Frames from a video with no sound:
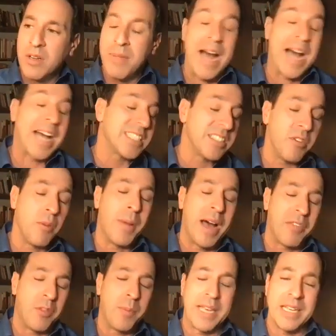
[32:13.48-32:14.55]
passive
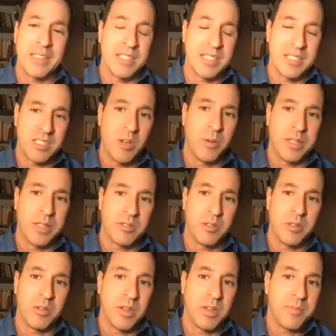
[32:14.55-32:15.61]
about the pain that he's going
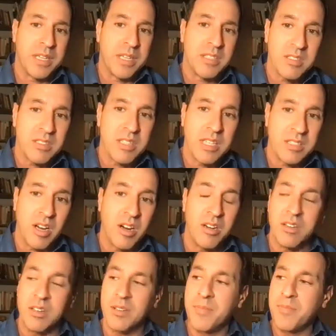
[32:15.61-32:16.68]
through. It's
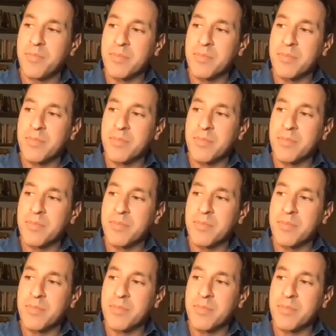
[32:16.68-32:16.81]
hard.